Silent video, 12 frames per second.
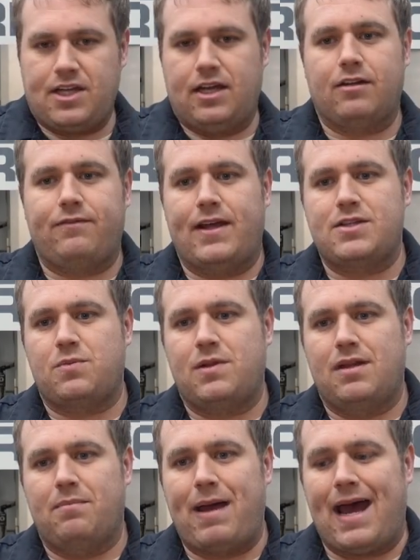the interface
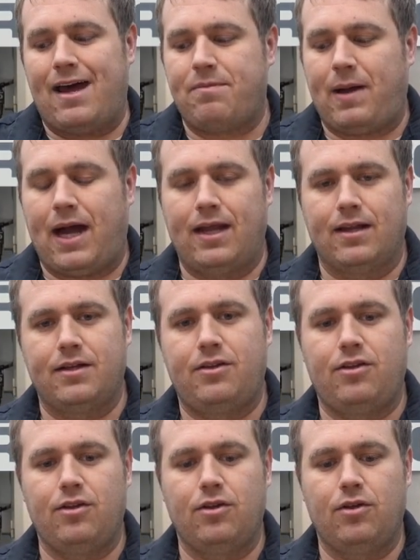within PathPilot
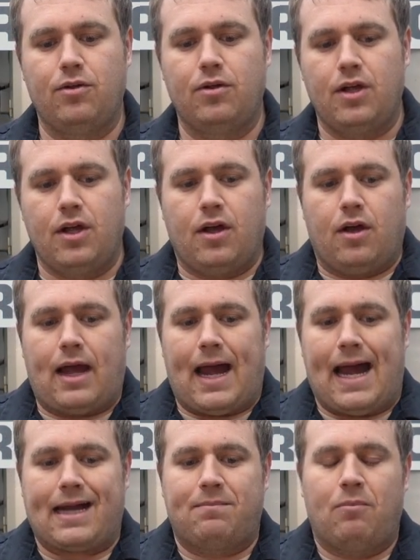to
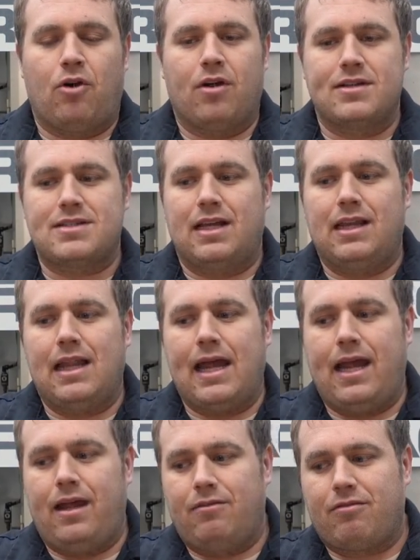act more as a
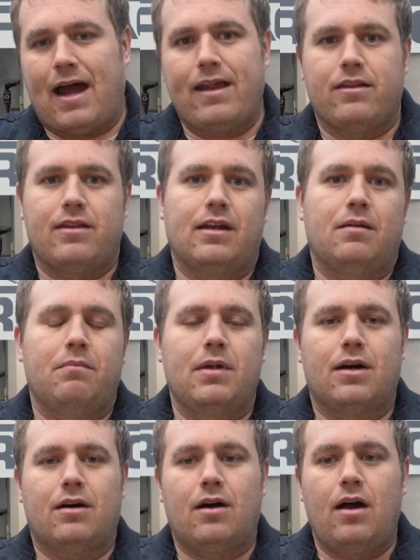lathe rather than a
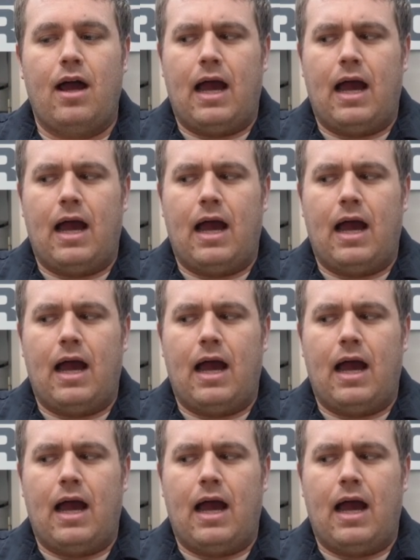mill.